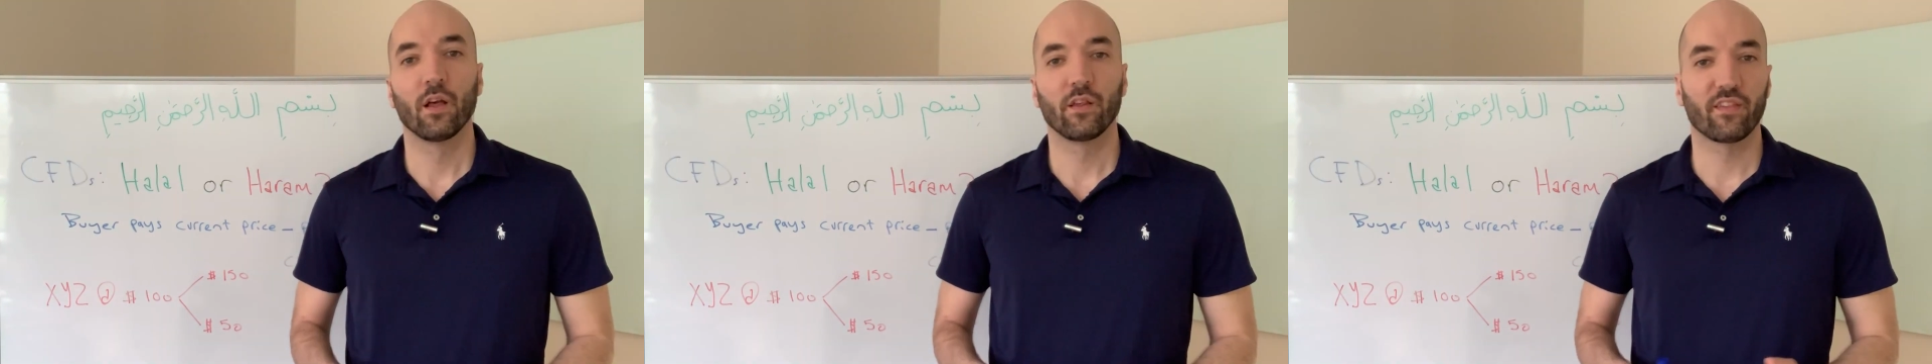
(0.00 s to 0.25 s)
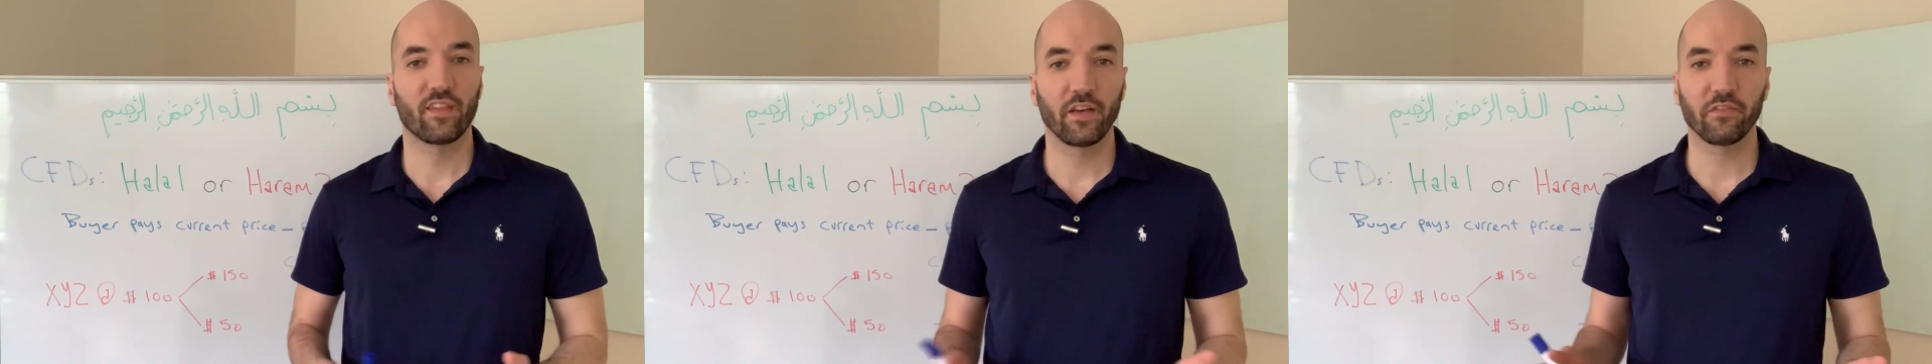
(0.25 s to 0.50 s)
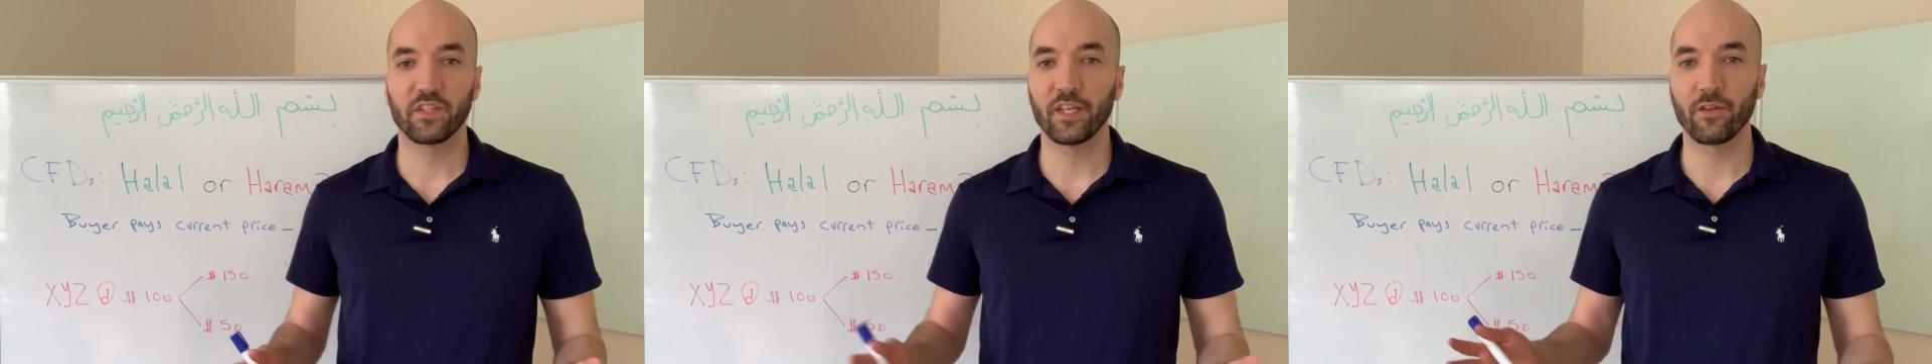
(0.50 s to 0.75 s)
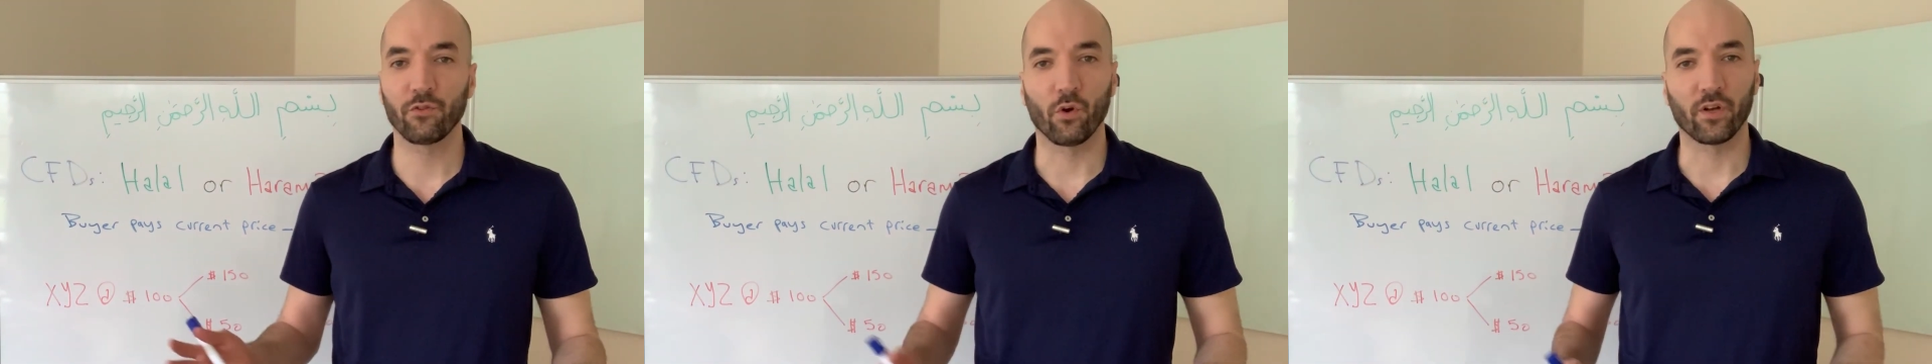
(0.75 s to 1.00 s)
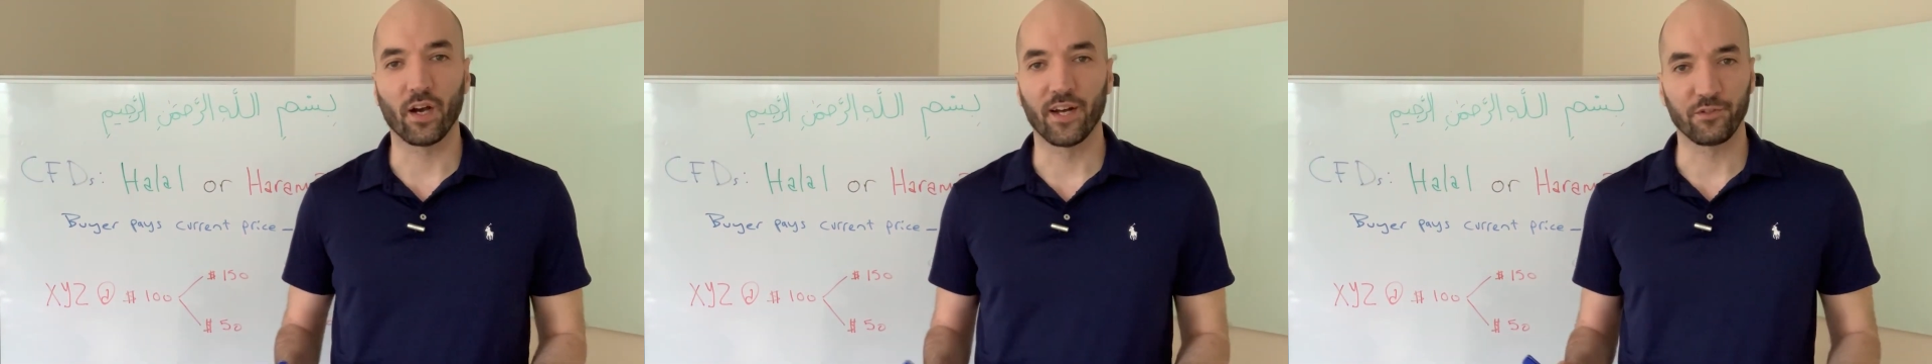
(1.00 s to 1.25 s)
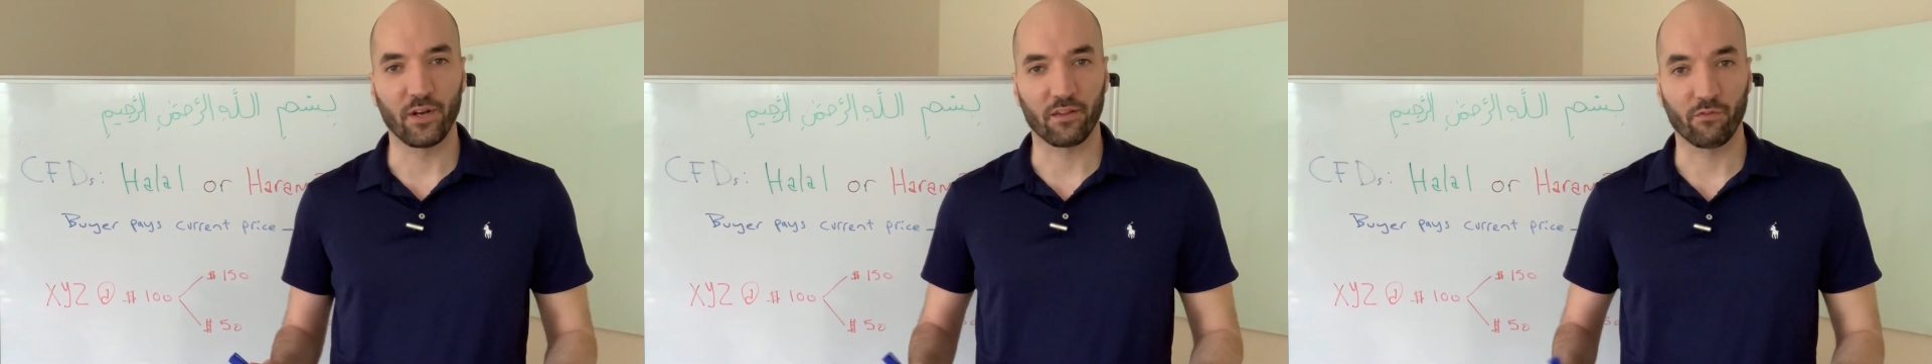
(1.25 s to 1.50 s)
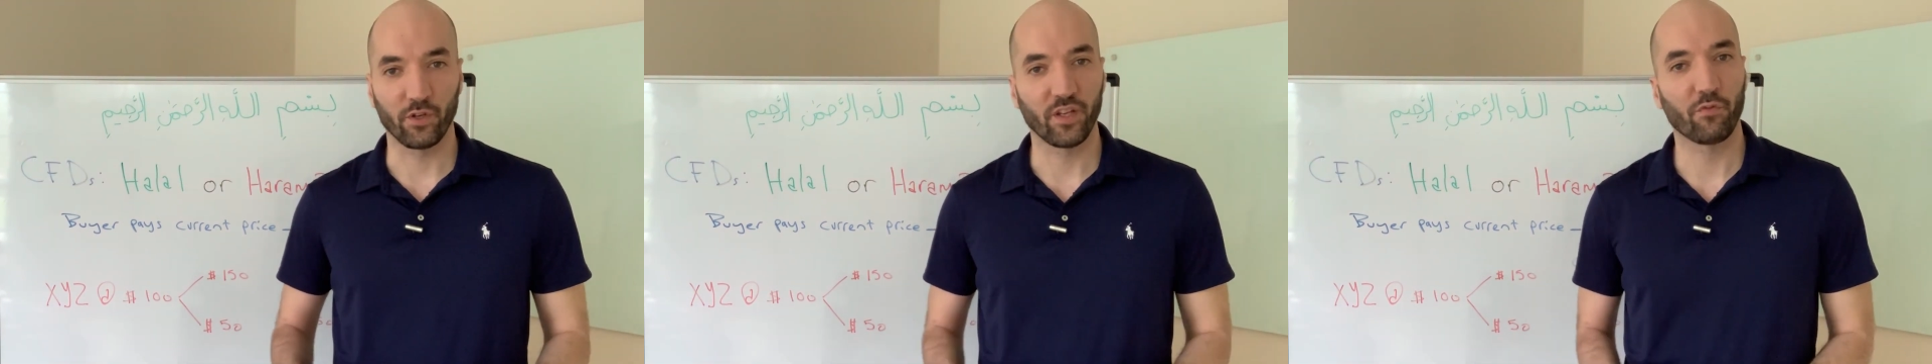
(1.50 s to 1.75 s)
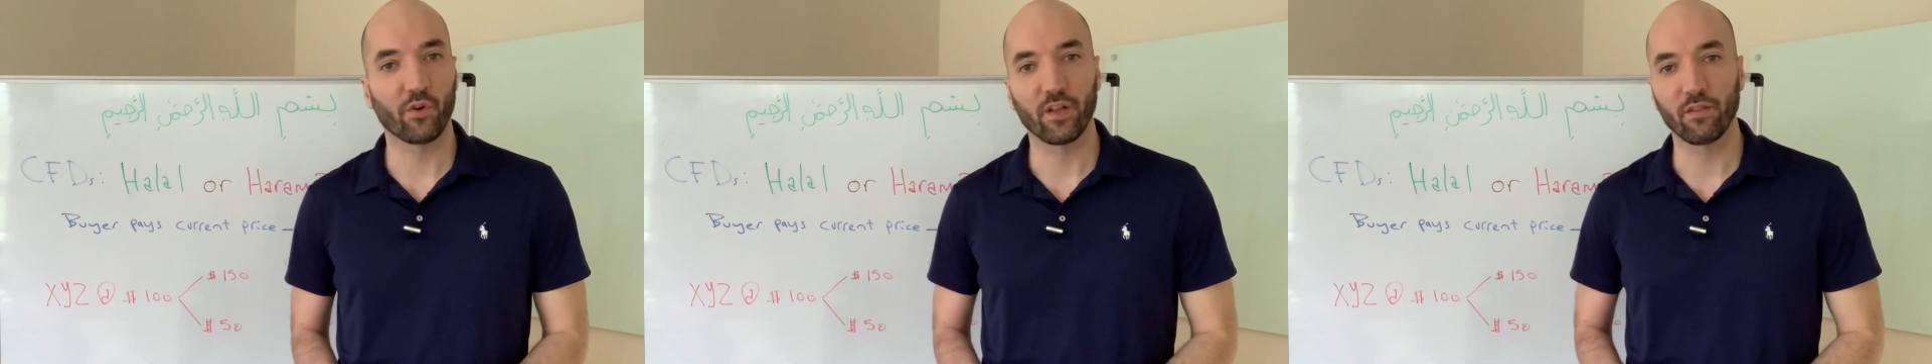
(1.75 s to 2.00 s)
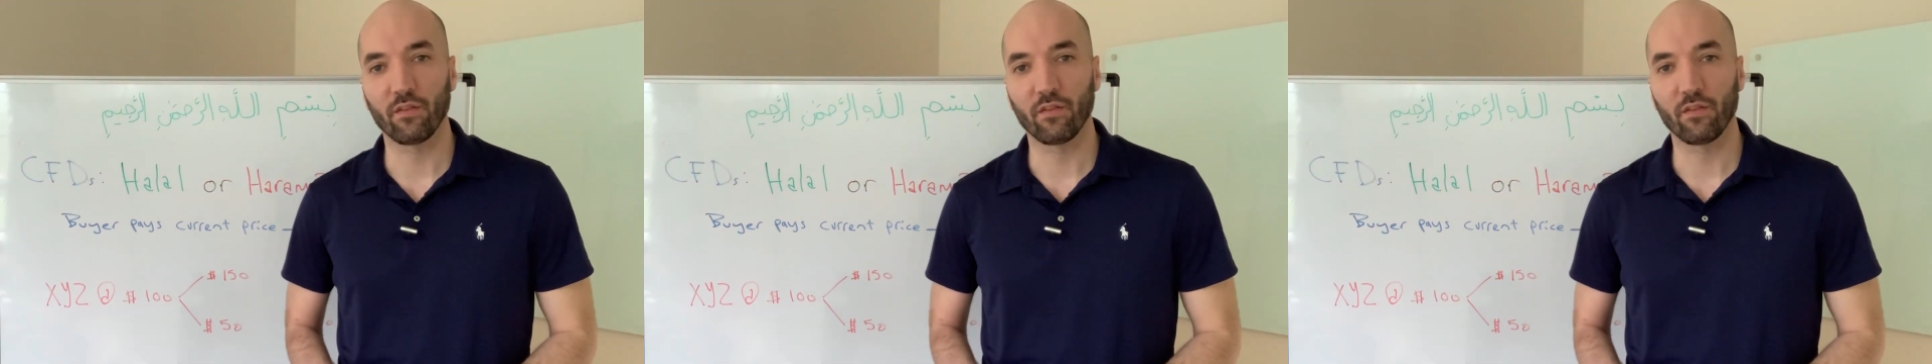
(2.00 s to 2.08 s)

CFDs or contracts for difference